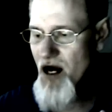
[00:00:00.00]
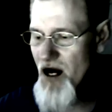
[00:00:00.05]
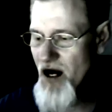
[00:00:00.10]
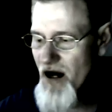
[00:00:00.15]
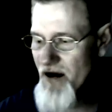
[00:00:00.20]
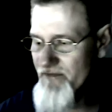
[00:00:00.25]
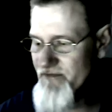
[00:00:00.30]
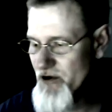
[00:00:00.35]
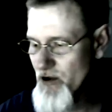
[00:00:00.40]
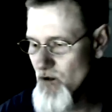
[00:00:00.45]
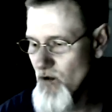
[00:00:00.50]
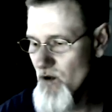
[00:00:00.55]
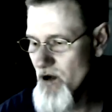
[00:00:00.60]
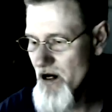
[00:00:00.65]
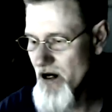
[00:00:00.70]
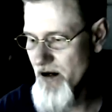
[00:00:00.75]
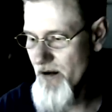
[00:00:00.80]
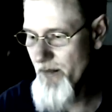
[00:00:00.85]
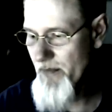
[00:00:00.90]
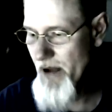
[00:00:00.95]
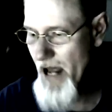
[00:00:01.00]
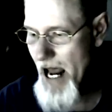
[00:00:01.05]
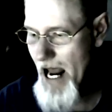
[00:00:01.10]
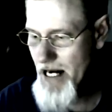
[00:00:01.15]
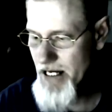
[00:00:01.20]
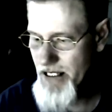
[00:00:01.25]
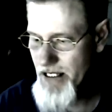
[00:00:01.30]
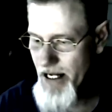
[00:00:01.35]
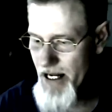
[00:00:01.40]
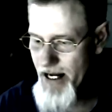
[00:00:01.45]
Uh, if you're wearing a
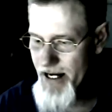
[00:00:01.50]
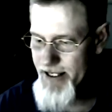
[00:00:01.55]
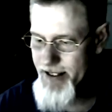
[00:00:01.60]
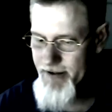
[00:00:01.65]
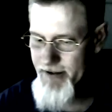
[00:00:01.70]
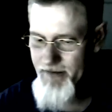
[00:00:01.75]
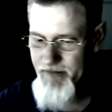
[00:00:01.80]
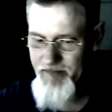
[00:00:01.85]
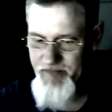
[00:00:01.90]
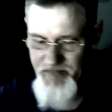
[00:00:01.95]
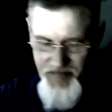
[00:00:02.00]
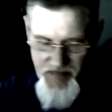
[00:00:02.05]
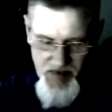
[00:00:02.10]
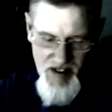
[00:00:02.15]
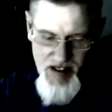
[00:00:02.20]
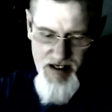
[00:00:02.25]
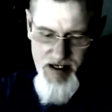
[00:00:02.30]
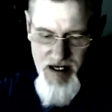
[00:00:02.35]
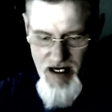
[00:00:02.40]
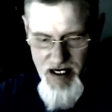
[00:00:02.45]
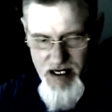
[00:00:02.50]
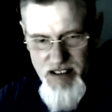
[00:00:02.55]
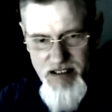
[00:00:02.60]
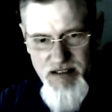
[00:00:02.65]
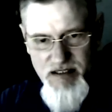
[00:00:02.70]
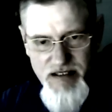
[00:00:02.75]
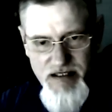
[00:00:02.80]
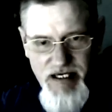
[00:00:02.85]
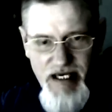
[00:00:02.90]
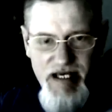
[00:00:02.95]
band-aid, you got to
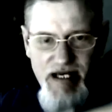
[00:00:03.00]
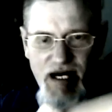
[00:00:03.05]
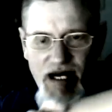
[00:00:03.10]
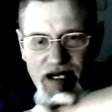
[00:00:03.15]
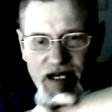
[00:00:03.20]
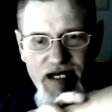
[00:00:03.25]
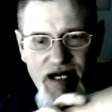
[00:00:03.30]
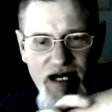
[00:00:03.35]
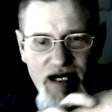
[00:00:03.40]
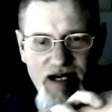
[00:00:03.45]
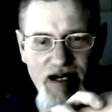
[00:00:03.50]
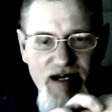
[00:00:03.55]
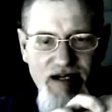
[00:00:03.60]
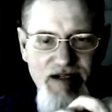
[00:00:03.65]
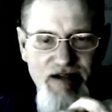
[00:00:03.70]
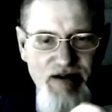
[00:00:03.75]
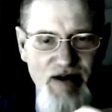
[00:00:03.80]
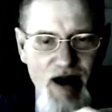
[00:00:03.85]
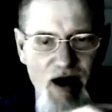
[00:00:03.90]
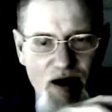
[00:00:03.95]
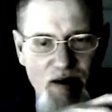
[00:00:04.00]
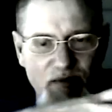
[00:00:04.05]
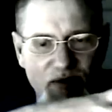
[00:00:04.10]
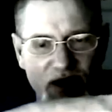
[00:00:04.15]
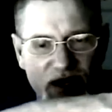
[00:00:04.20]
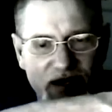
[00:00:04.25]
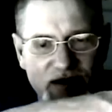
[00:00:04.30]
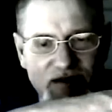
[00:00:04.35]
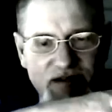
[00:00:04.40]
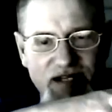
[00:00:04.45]
say you got a cut on your arm
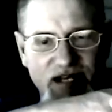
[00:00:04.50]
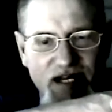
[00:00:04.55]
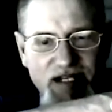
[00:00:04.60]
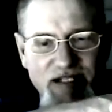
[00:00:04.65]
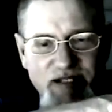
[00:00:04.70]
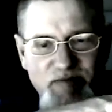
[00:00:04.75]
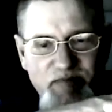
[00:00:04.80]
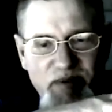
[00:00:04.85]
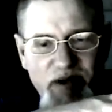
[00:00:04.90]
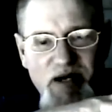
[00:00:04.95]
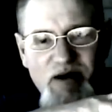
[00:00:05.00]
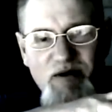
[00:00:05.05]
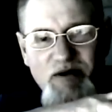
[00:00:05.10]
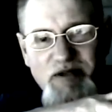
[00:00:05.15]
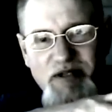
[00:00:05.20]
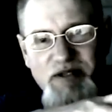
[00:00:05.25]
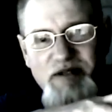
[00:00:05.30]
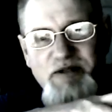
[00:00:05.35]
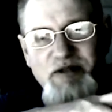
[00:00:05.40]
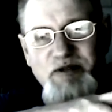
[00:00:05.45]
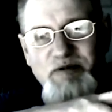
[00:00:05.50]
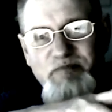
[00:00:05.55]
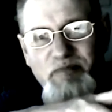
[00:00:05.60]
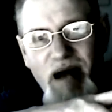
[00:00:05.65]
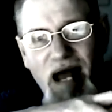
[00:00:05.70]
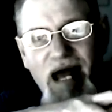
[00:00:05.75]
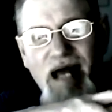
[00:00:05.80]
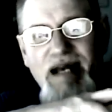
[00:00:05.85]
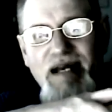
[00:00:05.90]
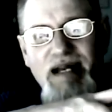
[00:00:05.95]
right here, and you got this big old huge
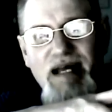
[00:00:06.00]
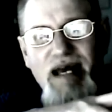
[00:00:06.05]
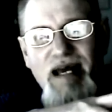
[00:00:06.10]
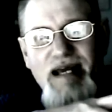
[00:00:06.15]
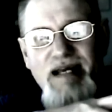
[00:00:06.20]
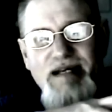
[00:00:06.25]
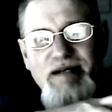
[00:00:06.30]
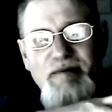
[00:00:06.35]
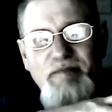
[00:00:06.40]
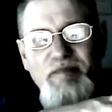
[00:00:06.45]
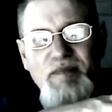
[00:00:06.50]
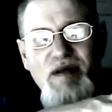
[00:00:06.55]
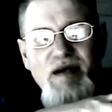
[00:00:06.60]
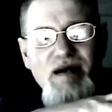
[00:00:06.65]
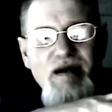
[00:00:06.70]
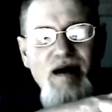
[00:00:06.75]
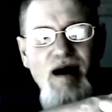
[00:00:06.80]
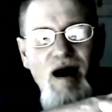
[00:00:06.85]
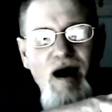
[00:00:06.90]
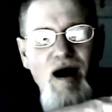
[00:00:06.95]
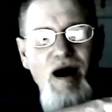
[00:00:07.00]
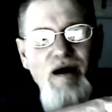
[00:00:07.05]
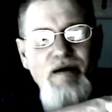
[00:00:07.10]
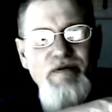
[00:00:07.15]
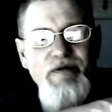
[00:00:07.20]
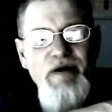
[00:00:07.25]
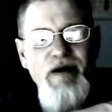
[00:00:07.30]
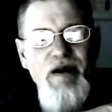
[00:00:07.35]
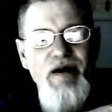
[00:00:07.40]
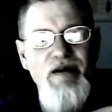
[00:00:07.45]
band-aid
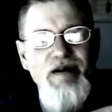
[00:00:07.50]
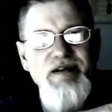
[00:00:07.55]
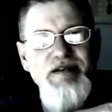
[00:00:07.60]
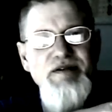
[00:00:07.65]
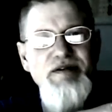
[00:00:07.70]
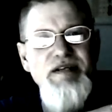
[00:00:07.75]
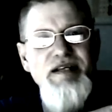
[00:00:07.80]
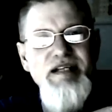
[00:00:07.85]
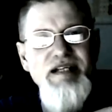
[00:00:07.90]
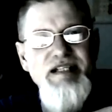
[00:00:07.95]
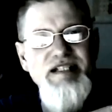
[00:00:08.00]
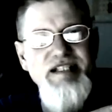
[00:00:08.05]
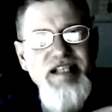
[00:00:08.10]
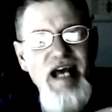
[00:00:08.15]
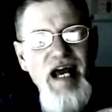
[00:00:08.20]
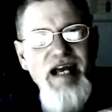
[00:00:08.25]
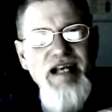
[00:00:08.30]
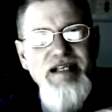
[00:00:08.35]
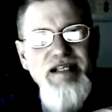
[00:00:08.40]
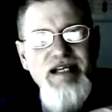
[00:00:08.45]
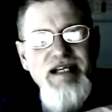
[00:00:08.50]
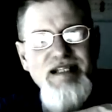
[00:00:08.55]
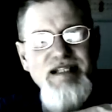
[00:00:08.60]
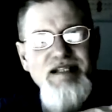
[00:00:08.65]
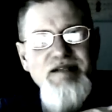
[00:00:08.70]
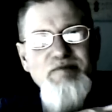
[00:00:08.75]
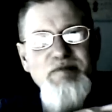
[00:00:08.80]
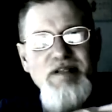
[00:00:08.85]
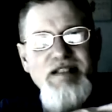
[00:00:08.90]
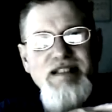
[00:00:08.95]
on there, and you need to change it
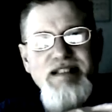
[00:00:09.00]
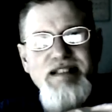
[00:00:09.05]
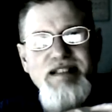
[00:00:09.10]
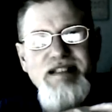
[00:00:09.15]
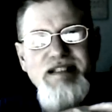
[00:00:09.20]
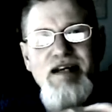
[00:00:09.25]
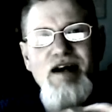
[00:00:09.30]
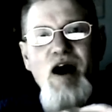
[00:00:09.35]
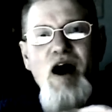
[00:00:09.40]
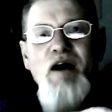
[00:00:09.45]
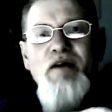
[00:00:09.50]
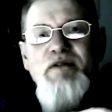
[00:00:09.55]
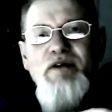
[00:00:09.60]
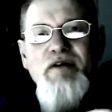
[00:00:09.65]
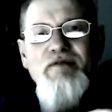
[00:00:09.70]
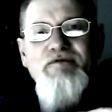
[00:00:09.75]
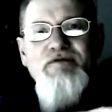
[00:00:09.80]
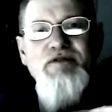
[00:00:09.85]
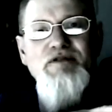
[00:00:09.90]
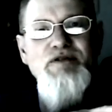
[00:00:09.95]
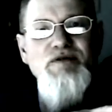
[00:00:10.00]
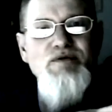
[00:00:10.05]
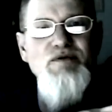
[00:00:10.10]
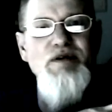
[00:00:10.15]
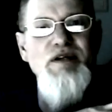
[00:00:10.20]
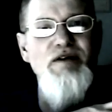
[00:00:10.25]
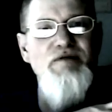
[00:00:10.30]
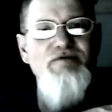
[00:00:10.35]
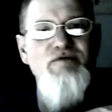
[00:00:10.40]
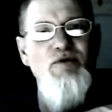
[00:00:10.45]
because it's been sitting on there for
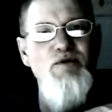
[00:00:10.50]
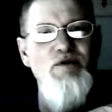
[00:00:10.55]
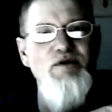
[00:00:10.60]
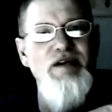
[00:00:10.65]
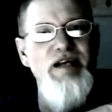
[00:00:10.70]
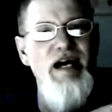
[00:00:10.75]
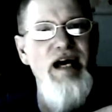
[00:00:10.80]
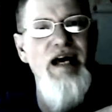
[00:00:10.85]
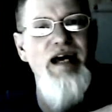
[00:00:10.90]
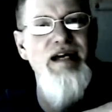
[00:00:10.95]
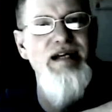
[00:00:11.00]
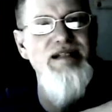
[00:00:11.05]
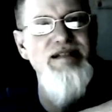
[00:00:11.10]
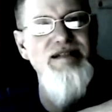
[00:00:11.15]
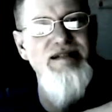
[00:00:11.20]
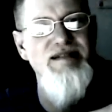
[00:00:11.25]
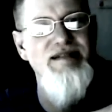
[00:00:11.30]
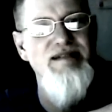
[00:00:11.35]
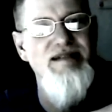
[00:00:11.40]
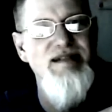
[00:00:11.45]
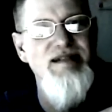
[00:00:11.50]
three or four days.